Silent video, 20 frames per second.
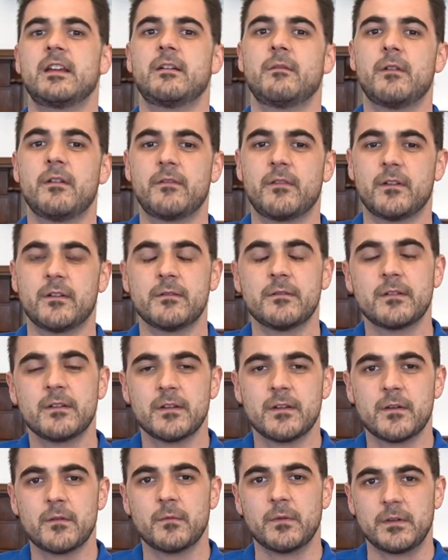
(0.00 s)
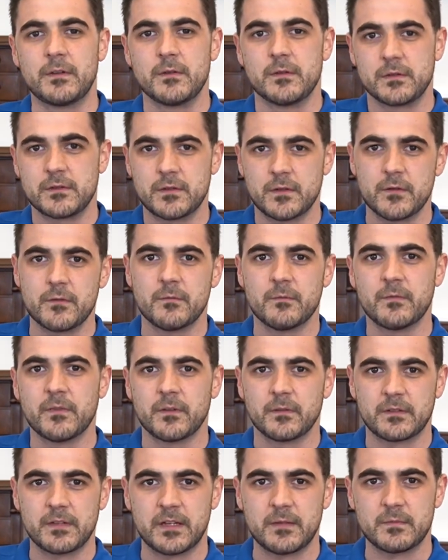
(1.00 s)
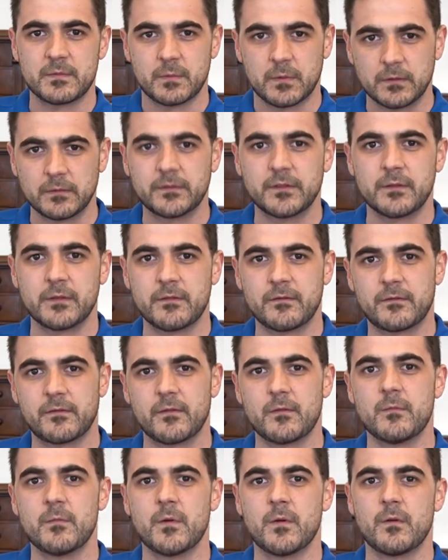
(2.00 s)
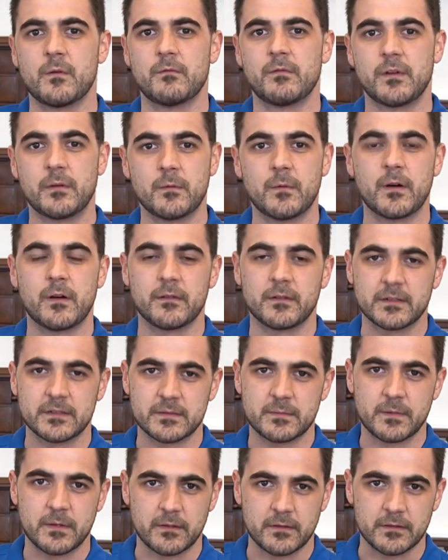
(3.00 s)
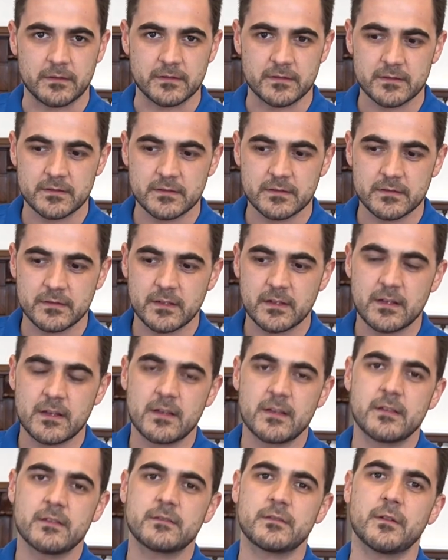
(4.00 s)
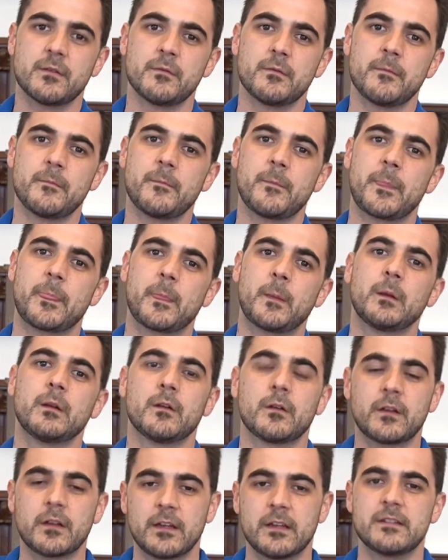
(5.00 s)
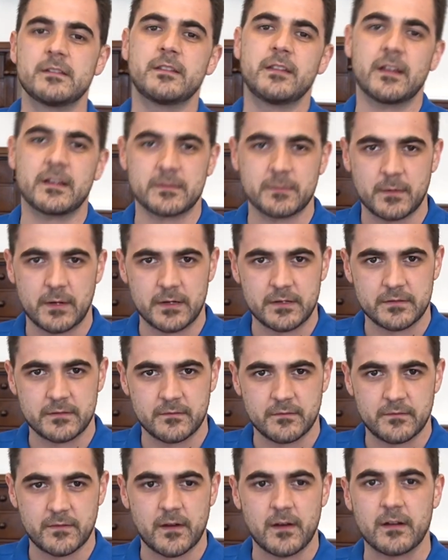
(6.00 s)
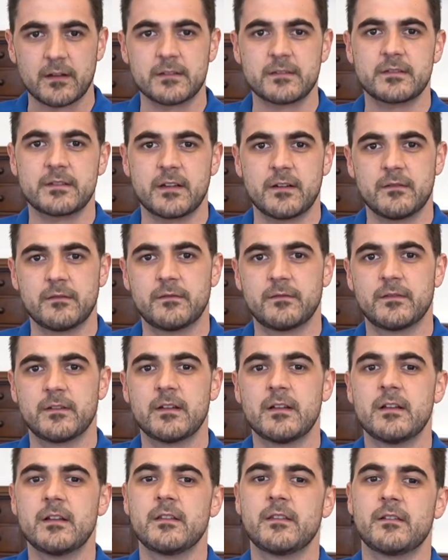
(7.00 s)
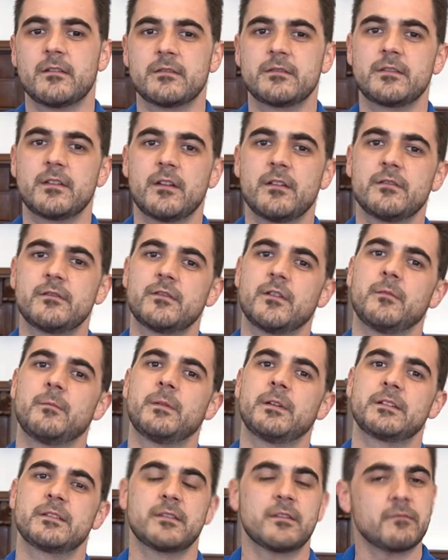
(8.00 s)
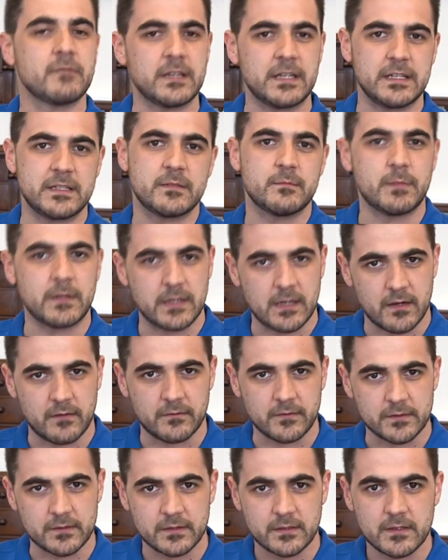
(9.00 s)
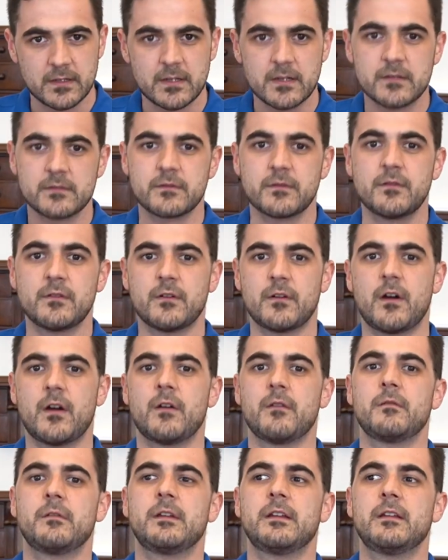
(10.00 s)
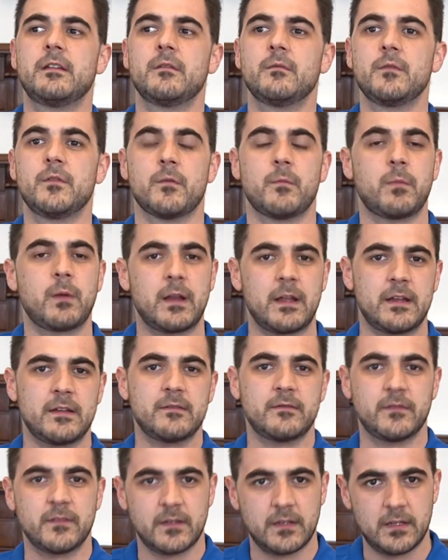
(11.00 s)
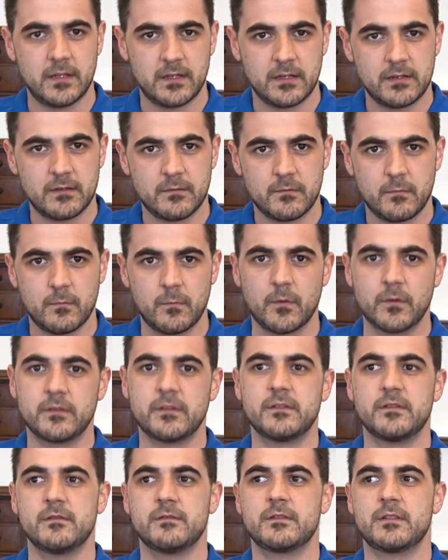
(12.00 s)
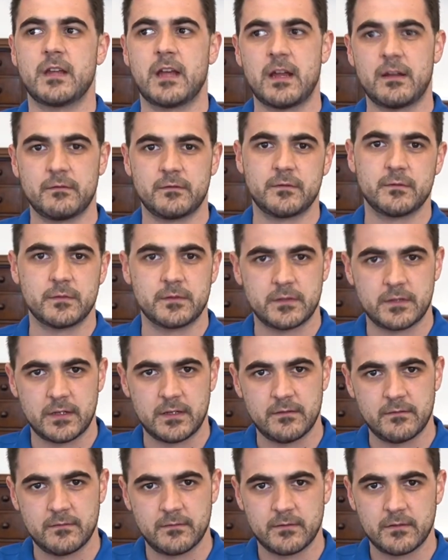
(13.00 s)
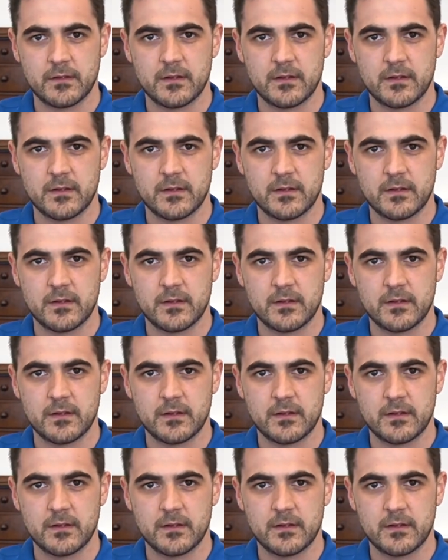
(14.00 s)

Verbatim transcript: However, we do assume that teams will do it from more real-world experience. So, looking into the explanation file itself, there are certain topics that need to be covered. So not only your plan for the year, what did you set out to achieve?